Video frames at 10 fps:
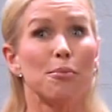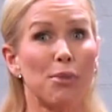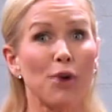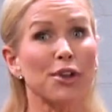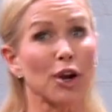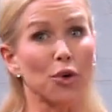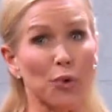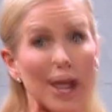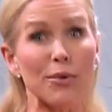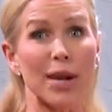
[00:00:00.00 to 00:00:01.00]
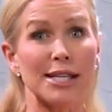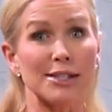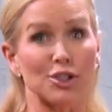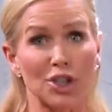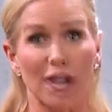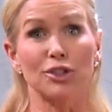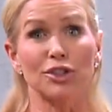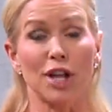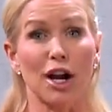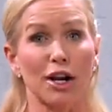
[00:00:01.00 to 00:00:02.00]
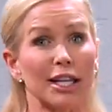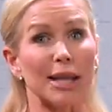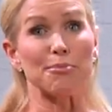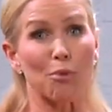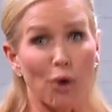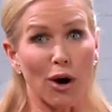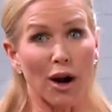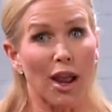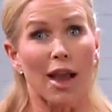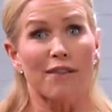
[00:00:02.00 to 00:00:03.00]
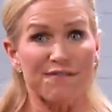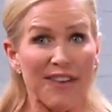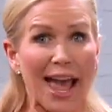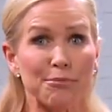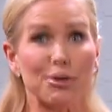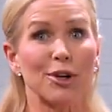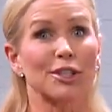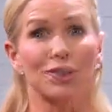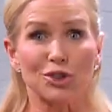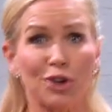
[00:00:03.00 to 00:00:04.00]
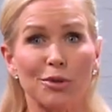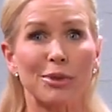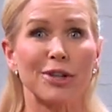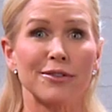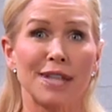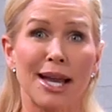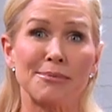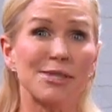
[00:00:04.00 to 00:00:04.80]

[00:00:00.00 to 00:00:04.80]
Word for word: Both are great ways to challenge the heart, get more fat burned in a shorter period of time.